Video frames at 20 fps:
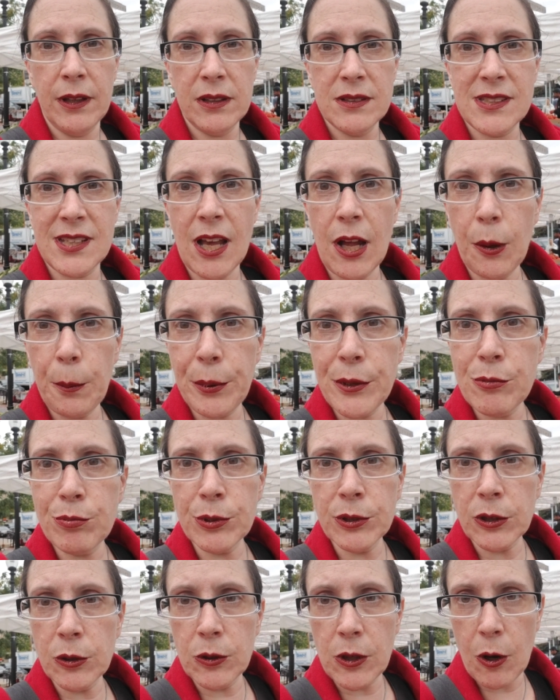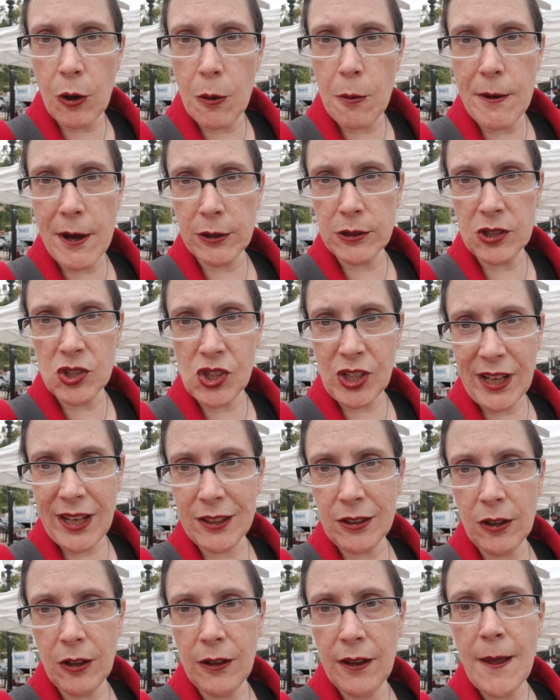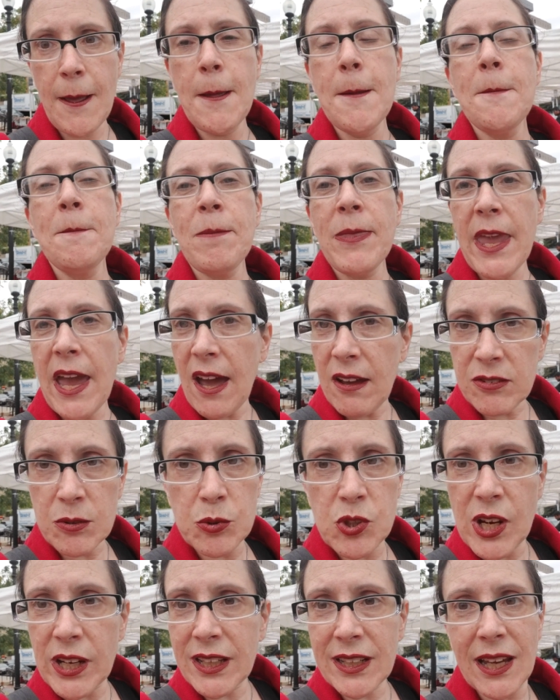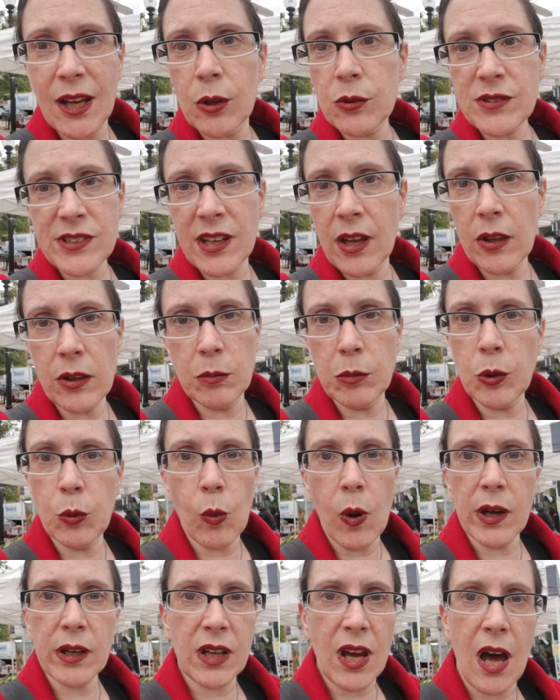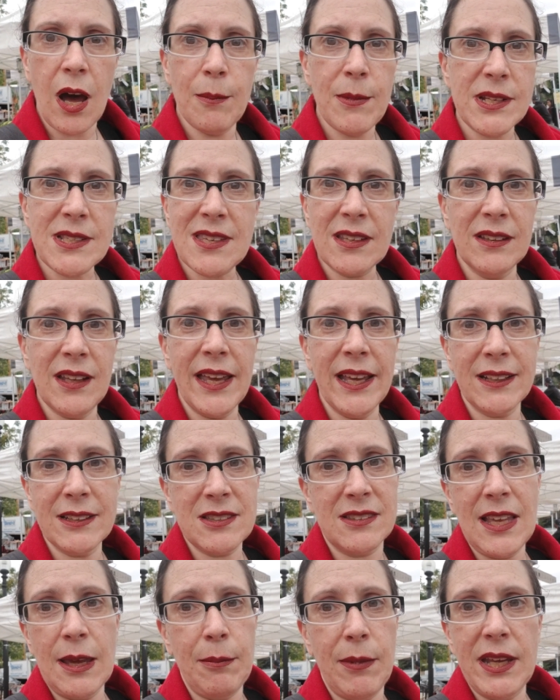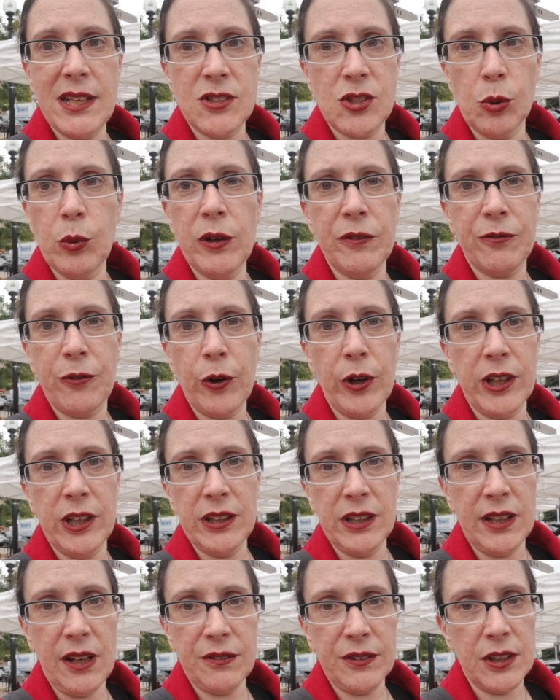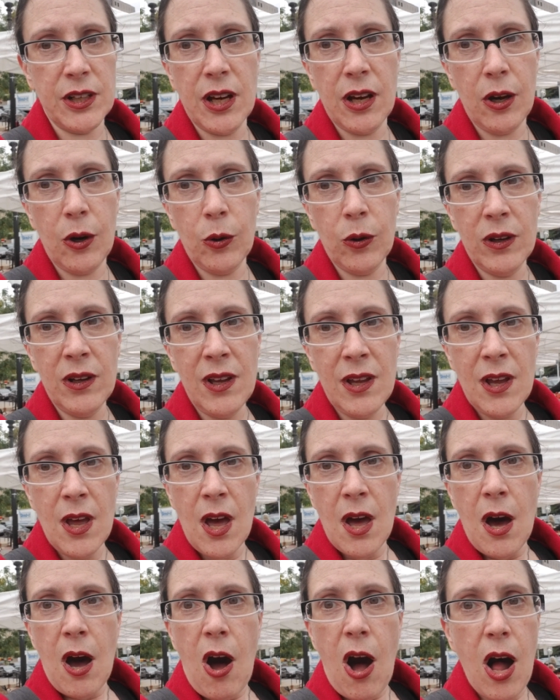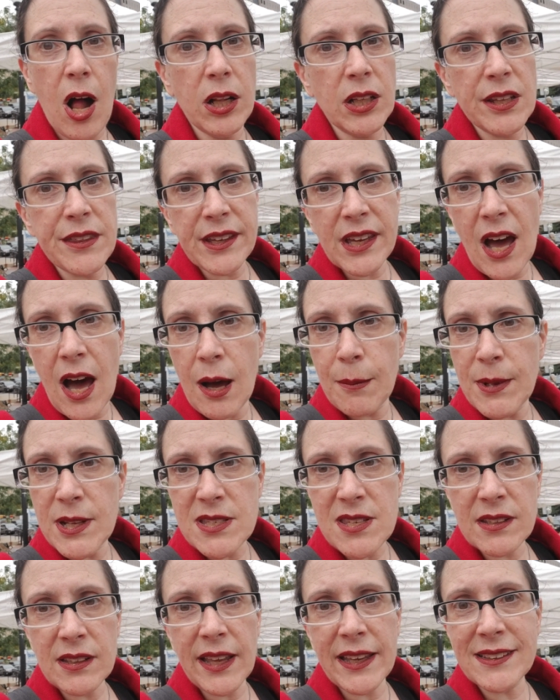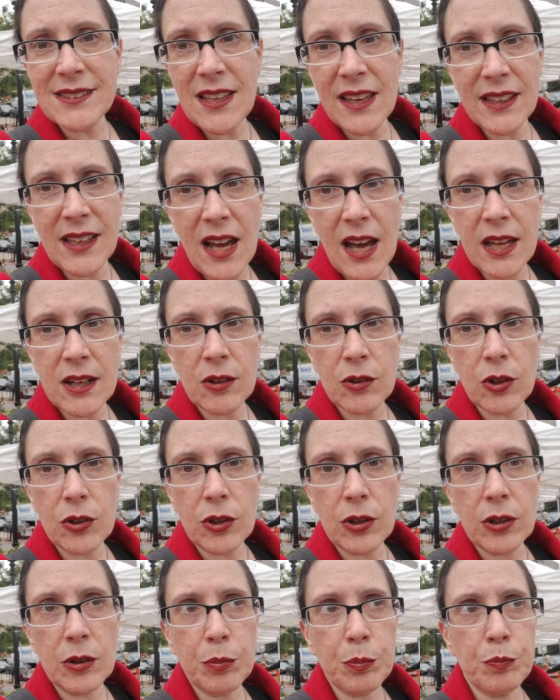Tell people you know about the channel. Have them check it out. Tell them you want comments and likes. They may do it for you. You never know. All of the comments and likes I got are